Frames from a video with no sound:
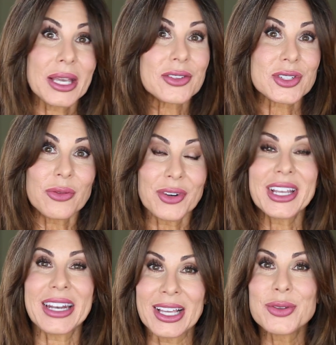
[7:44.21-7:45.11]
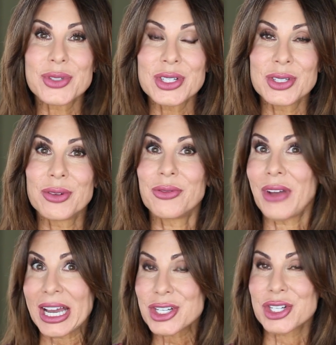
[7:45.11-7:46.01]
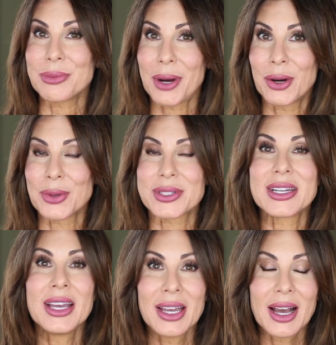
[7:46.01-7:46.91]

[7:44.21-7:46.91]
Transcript: Because don't forget, I used to do fashion posts